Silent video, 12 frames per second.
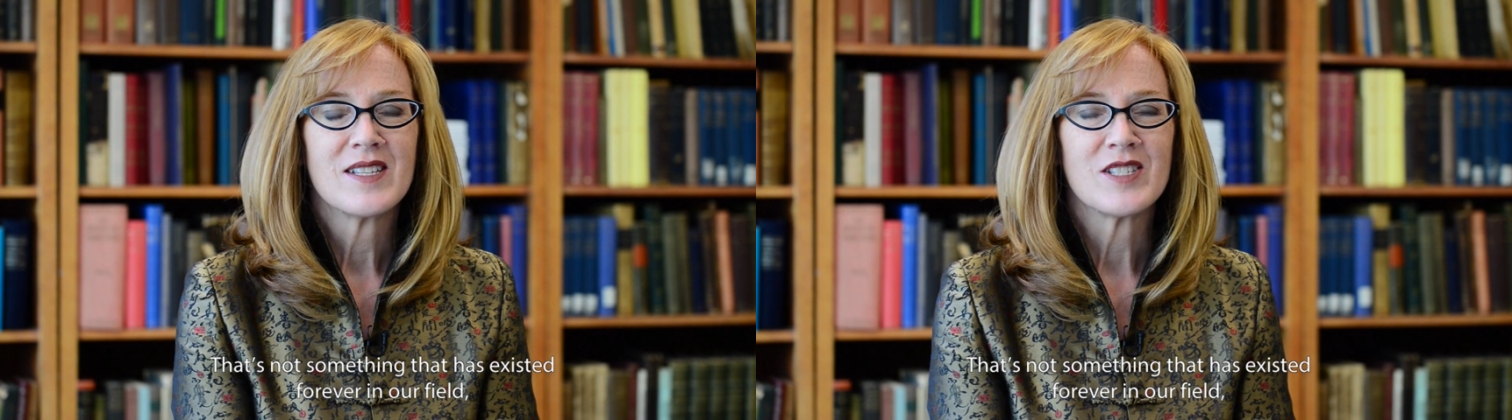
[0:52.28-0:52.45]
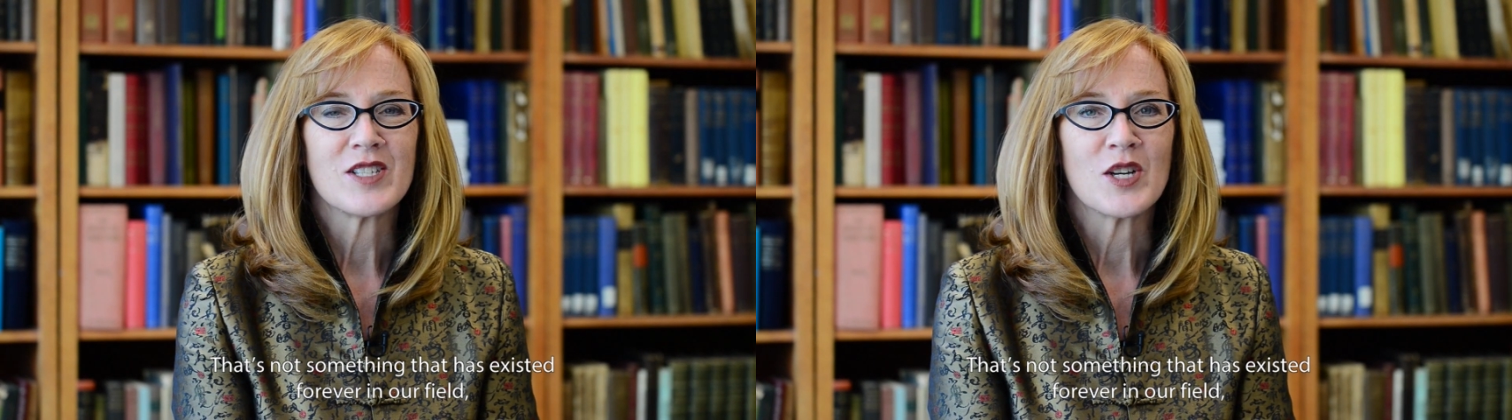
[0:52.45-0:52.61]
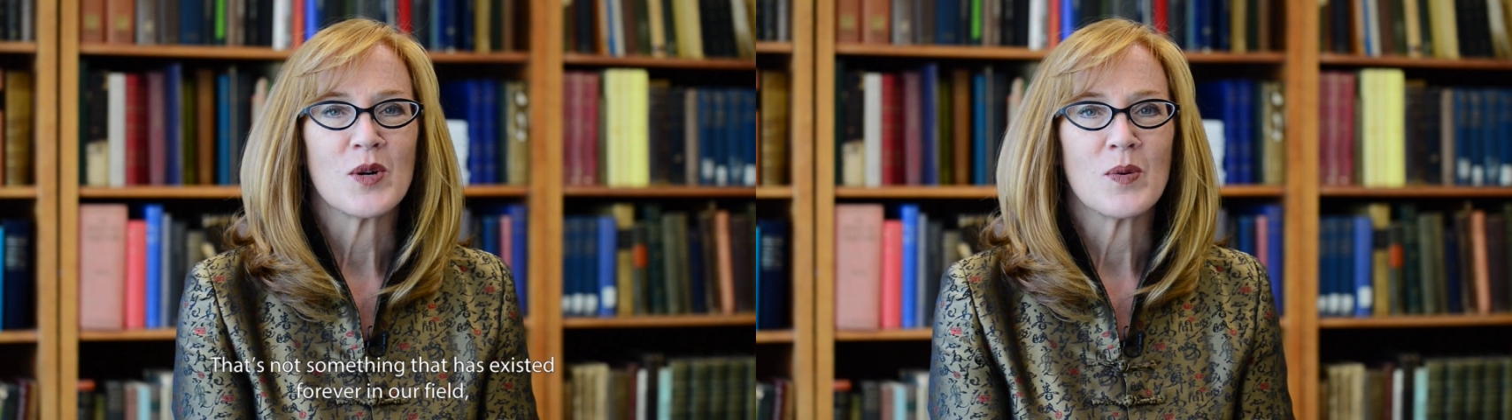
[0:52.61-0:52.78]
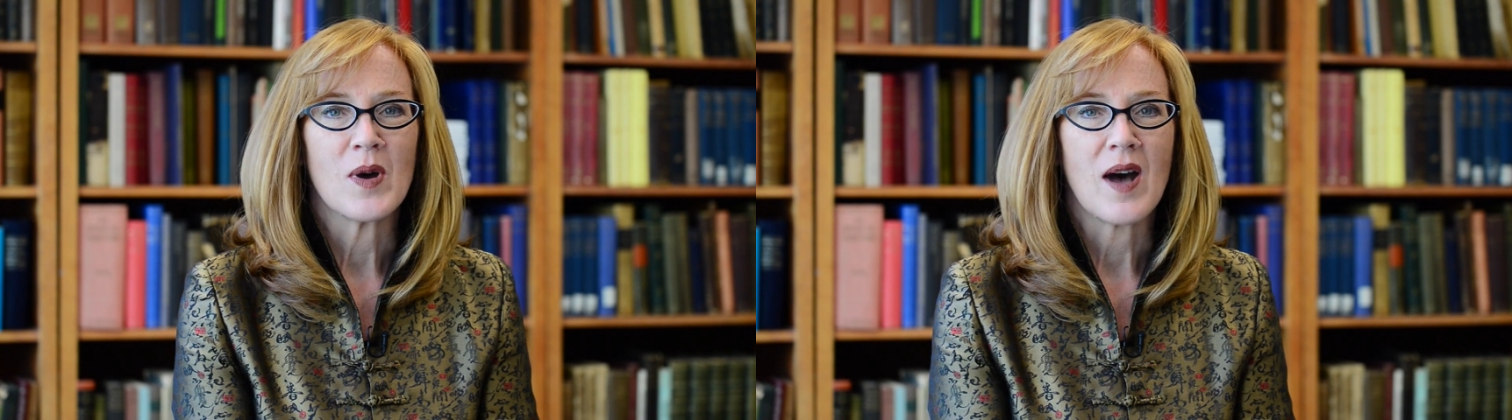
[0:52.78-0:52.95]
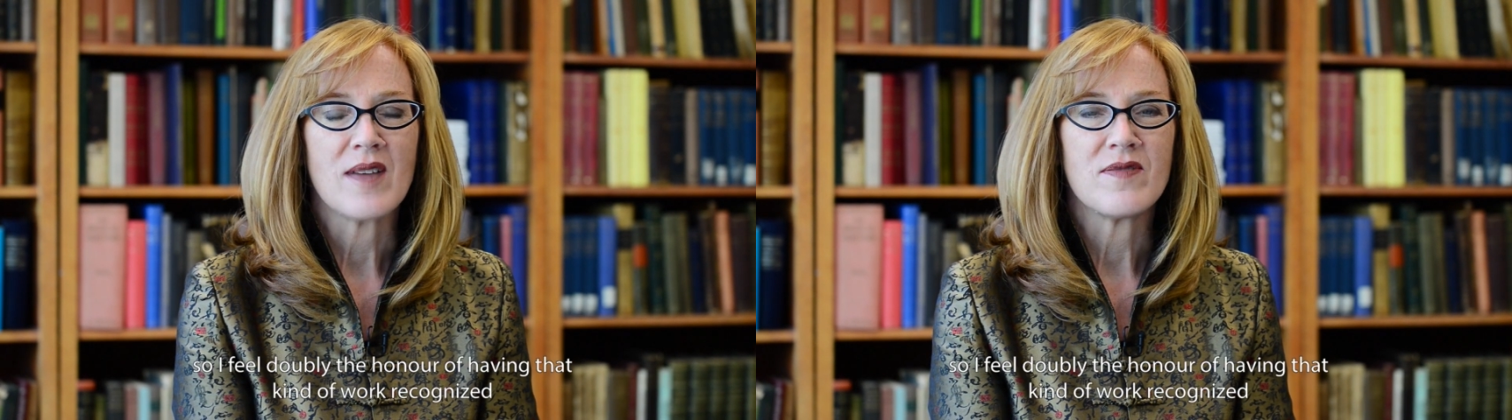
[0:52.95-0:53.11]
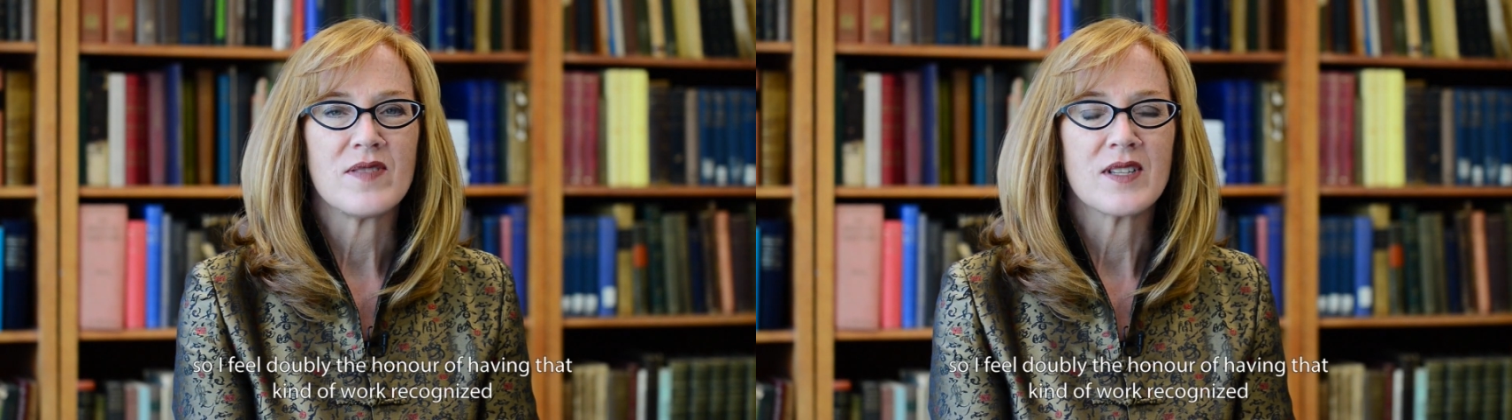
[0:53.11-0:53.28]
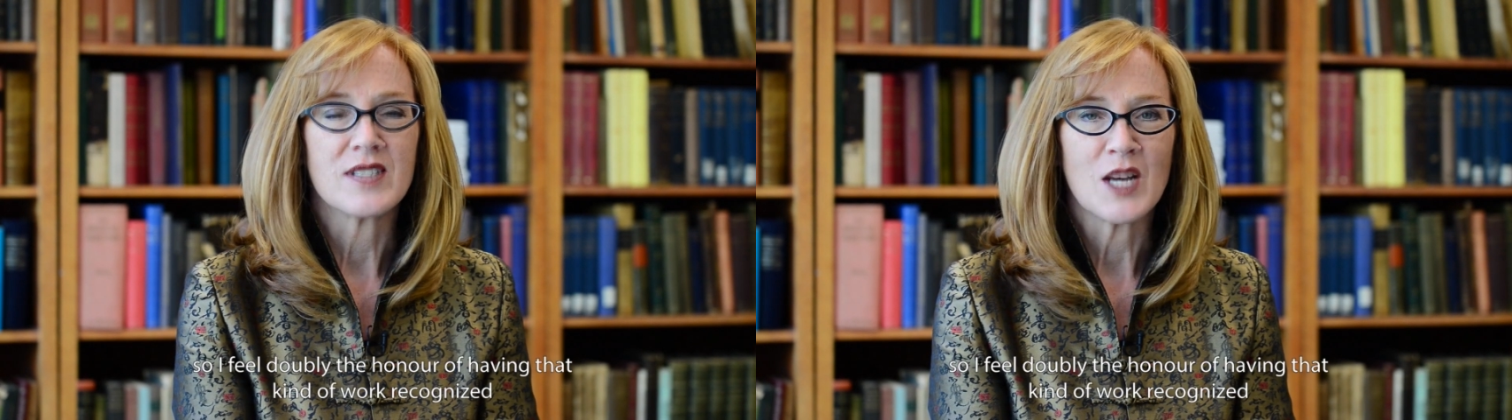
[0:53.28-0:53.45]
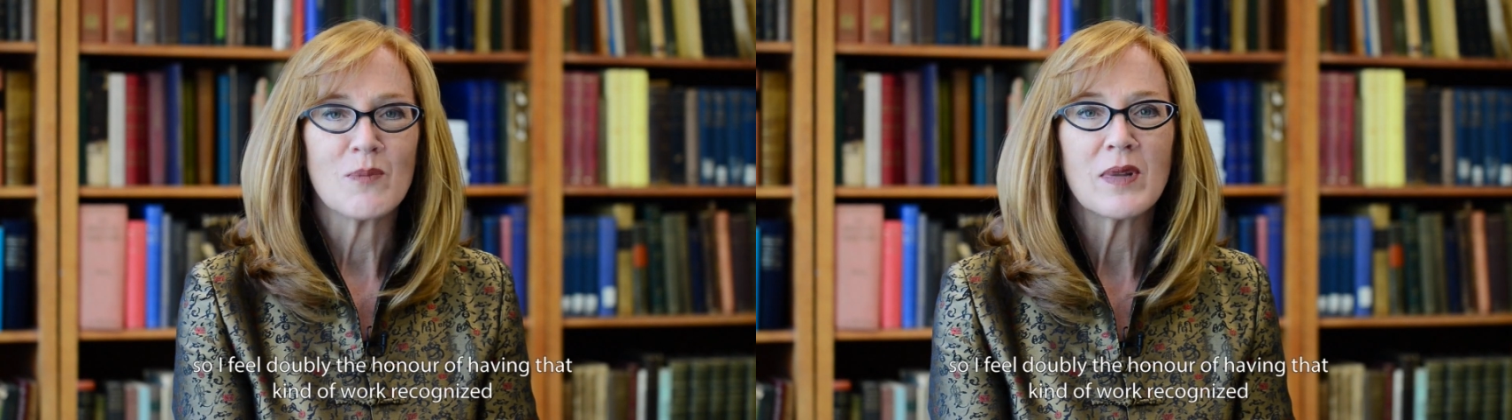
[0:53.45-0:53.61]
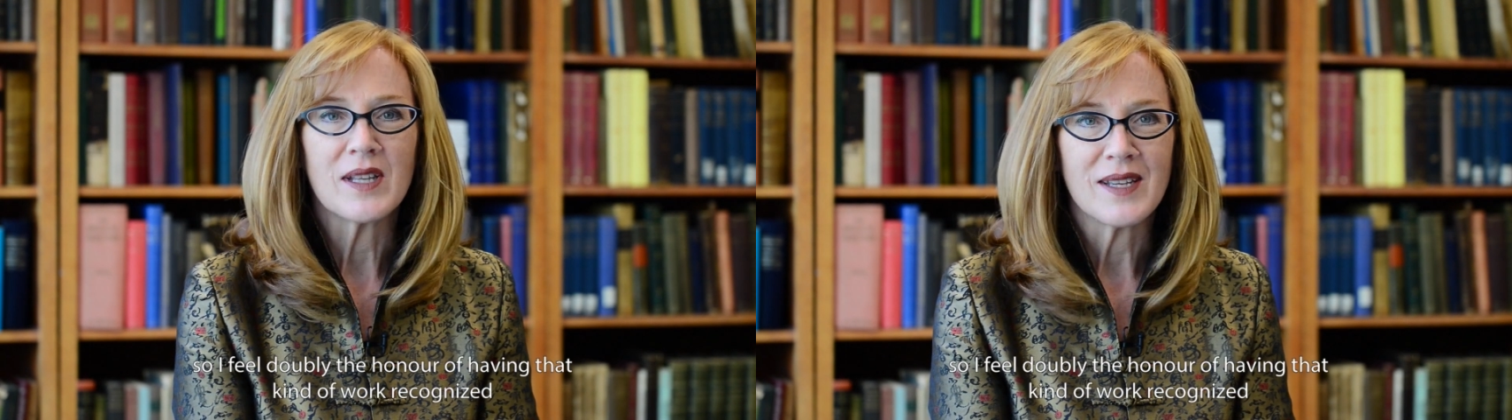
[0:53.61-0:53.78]
So I feel
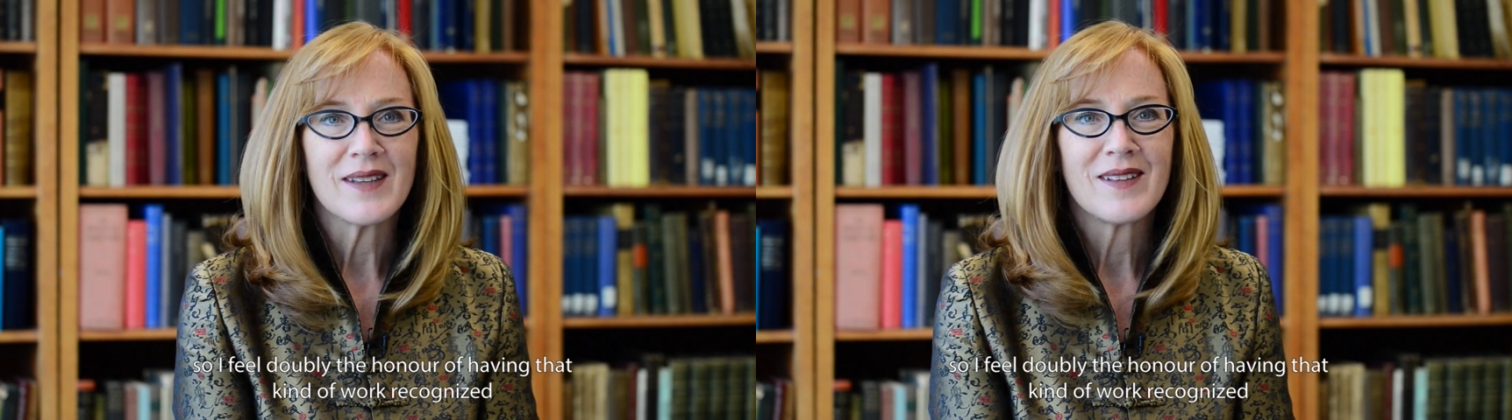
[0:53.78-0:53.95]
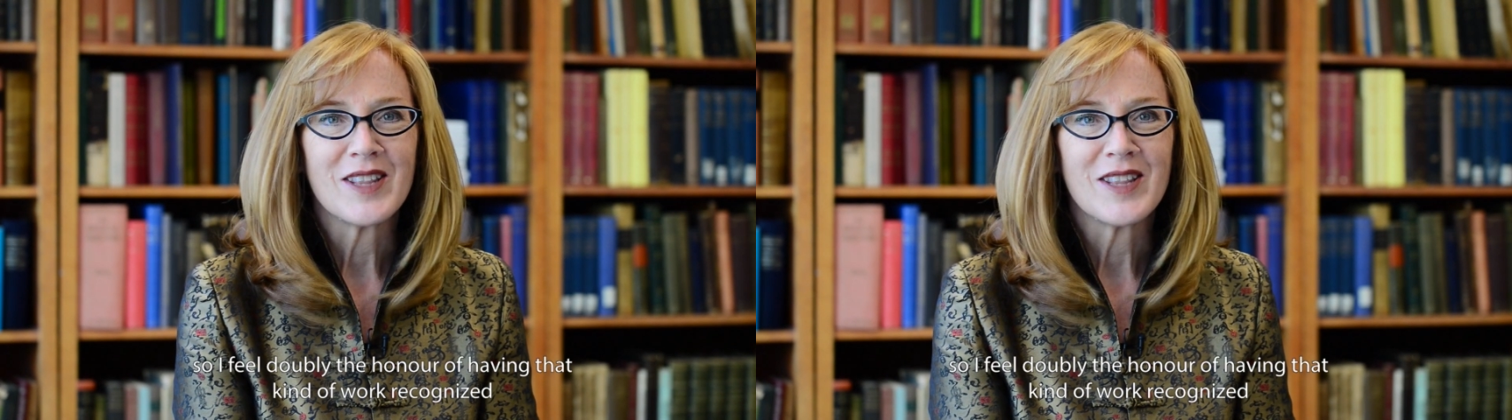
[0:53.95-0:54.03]
doubly